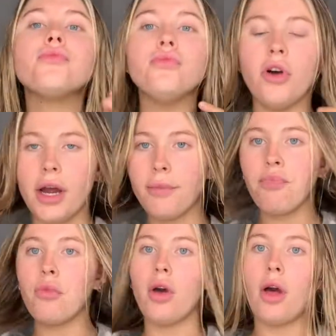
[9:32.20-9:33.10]
Right,
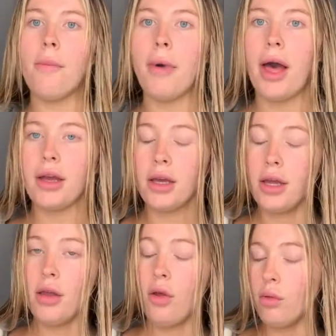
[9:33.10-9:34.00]
I'll come back
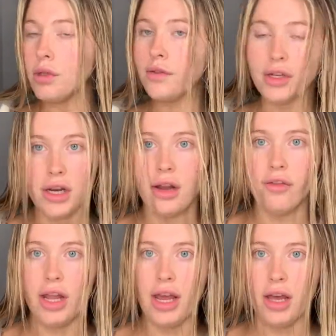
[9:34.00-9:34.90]
once I've done another
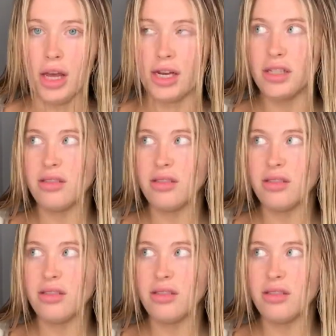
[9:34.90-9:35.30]
layer and it's